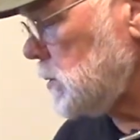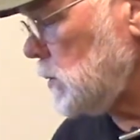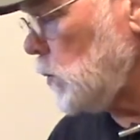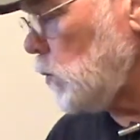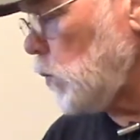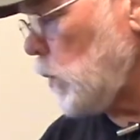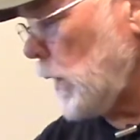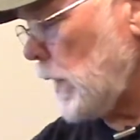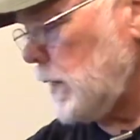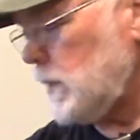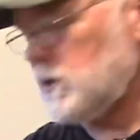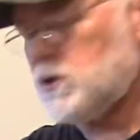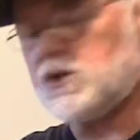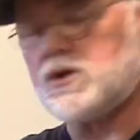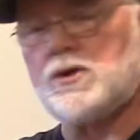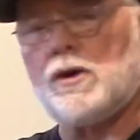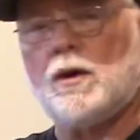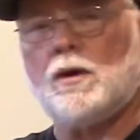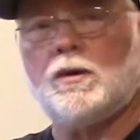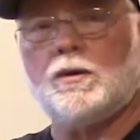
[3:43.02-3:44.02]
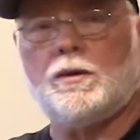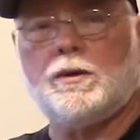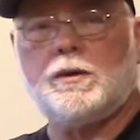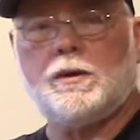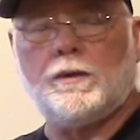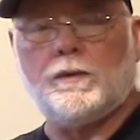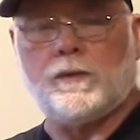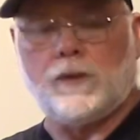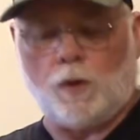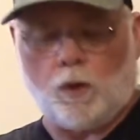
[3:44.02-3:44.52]
when I
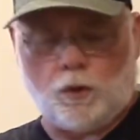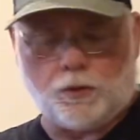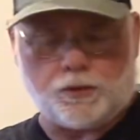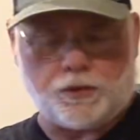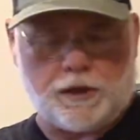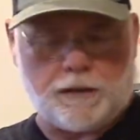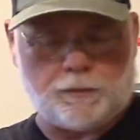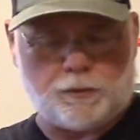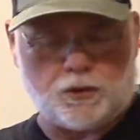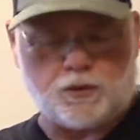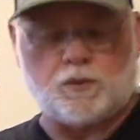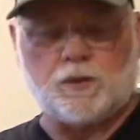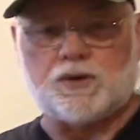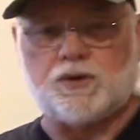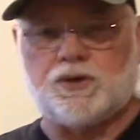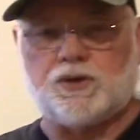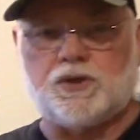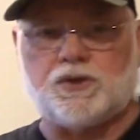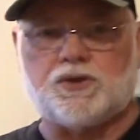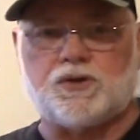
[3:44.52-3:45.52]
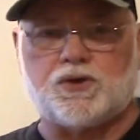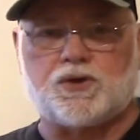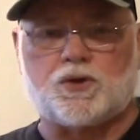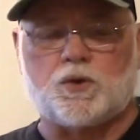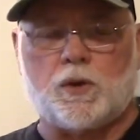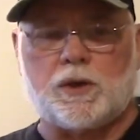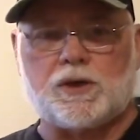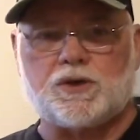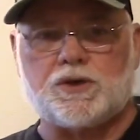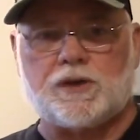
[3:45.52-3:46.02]
installed the older nipples, which is just the
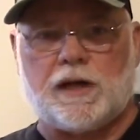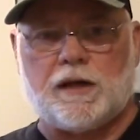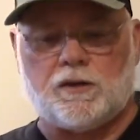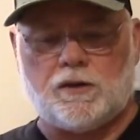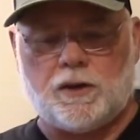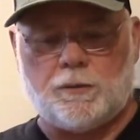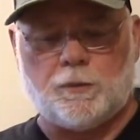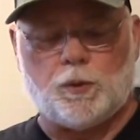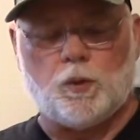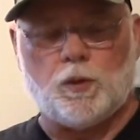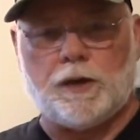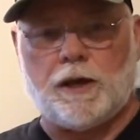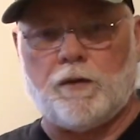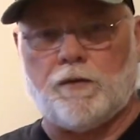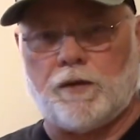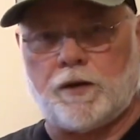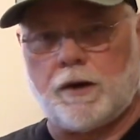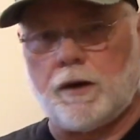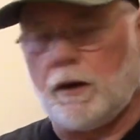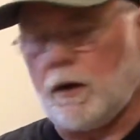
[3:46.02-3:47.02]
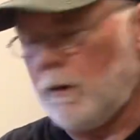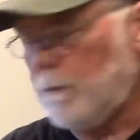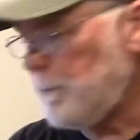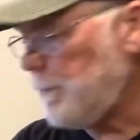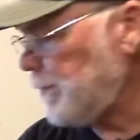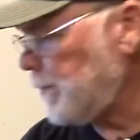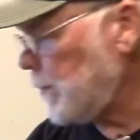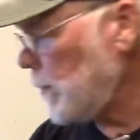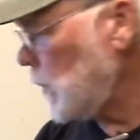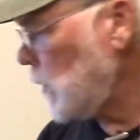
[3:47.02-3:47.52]
square style nipple without the
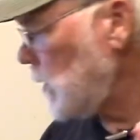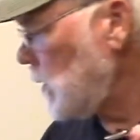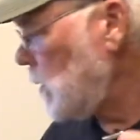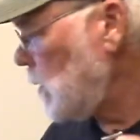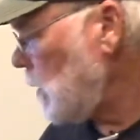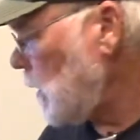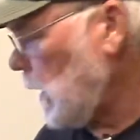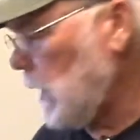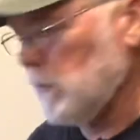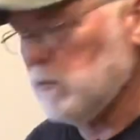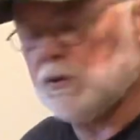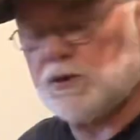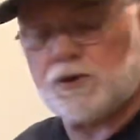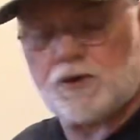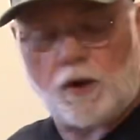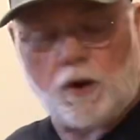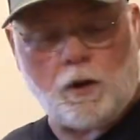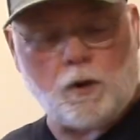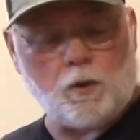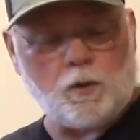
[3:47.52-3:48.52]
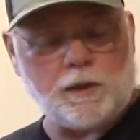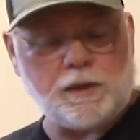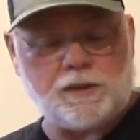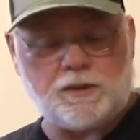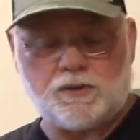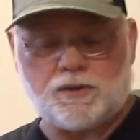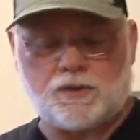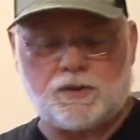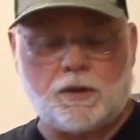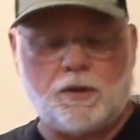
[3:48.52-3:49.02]
cup, I was
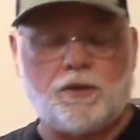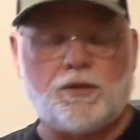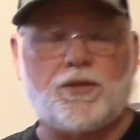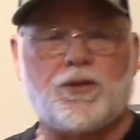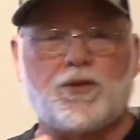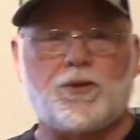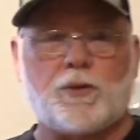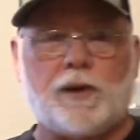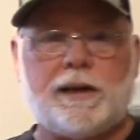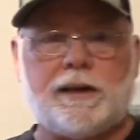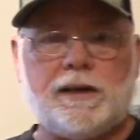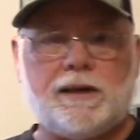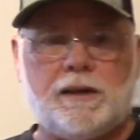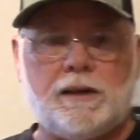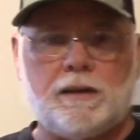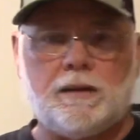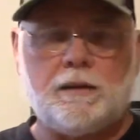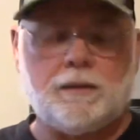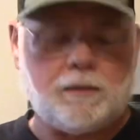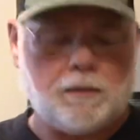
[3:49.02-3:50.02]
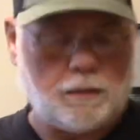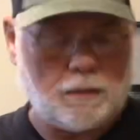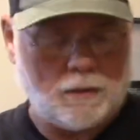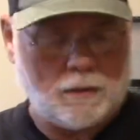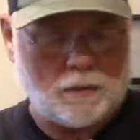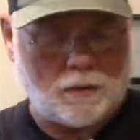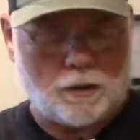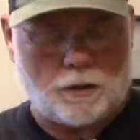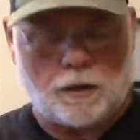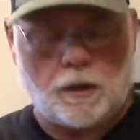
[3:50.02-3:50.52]
always threading
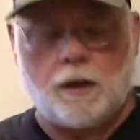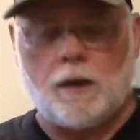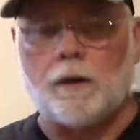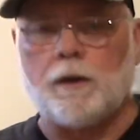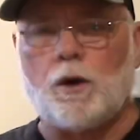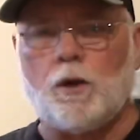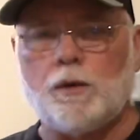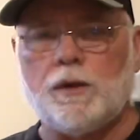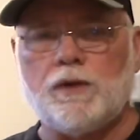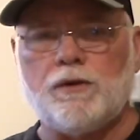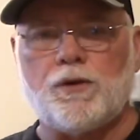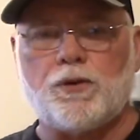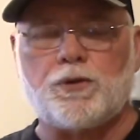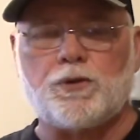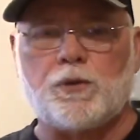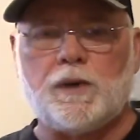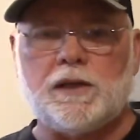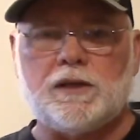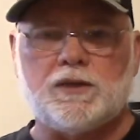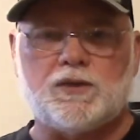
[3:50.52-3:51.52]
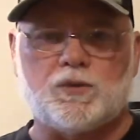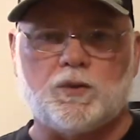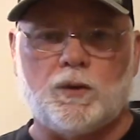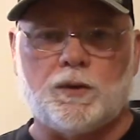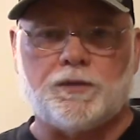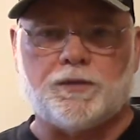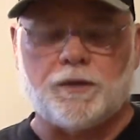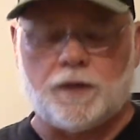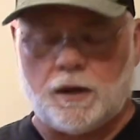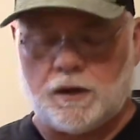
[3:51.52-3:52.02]
or coating the threads
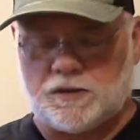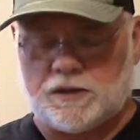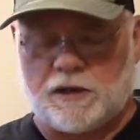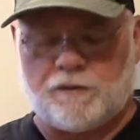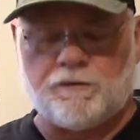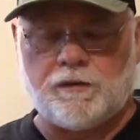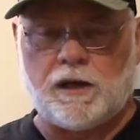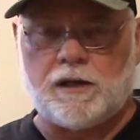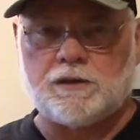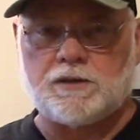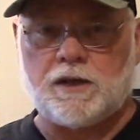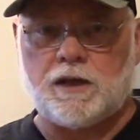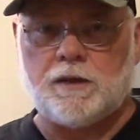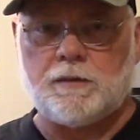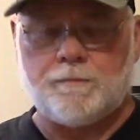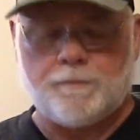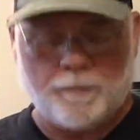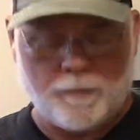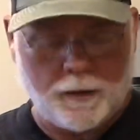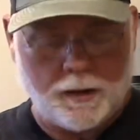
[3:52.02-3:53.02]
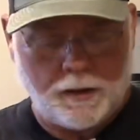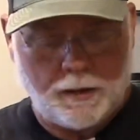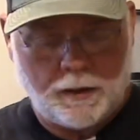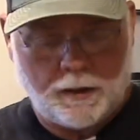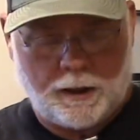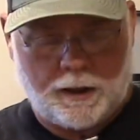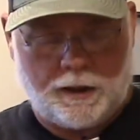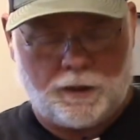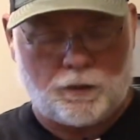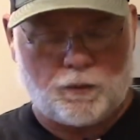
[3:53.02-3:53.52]
with Teflon tape
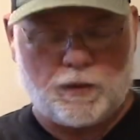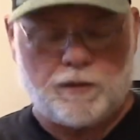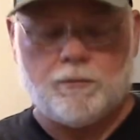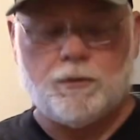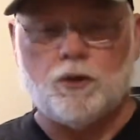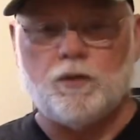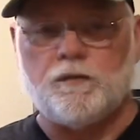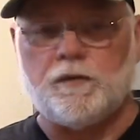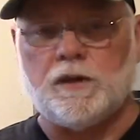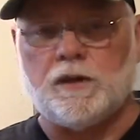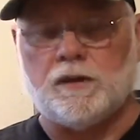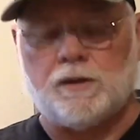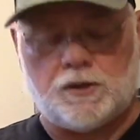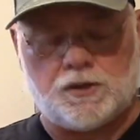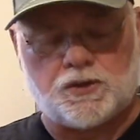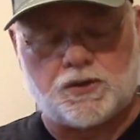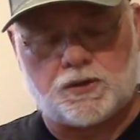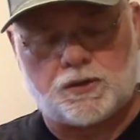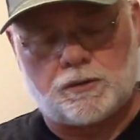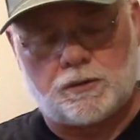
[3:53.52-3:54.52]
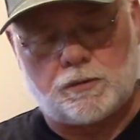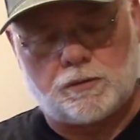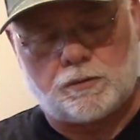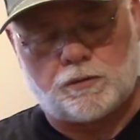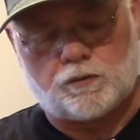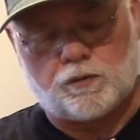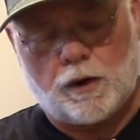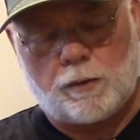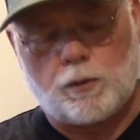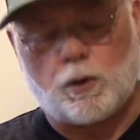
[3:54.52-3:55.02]
and removing this
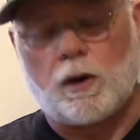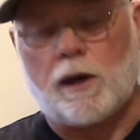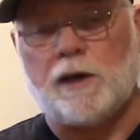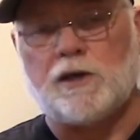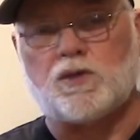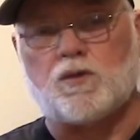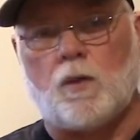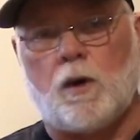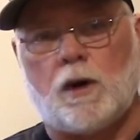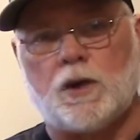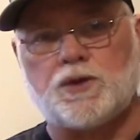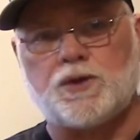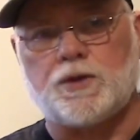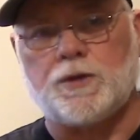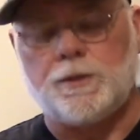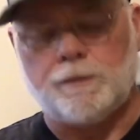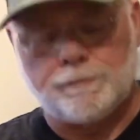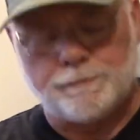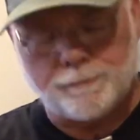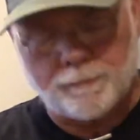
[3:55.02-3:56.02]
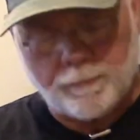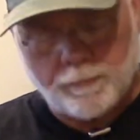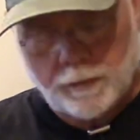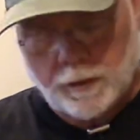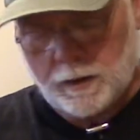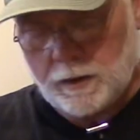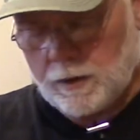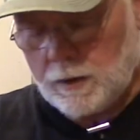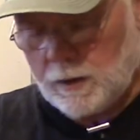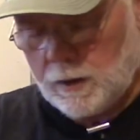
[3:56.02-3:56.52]
rubberized washer.
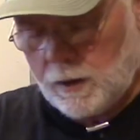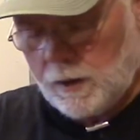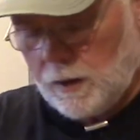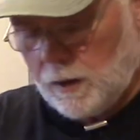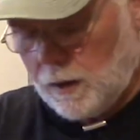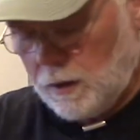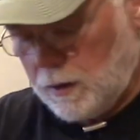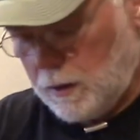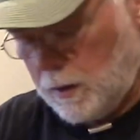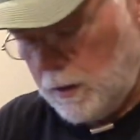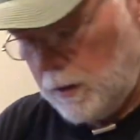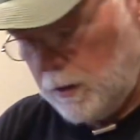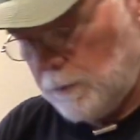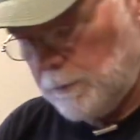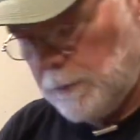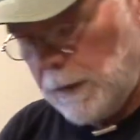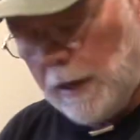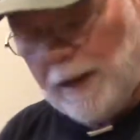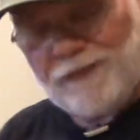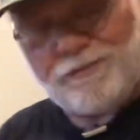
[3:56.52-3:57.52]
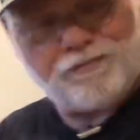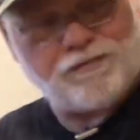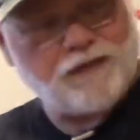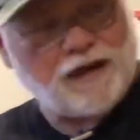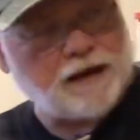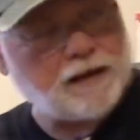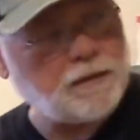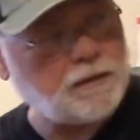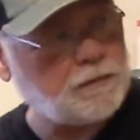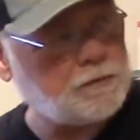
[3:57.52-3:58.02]
I
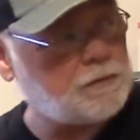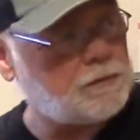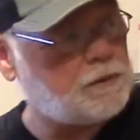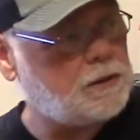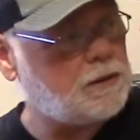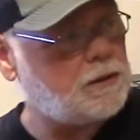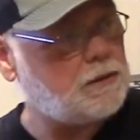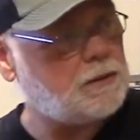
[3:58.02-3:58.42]
found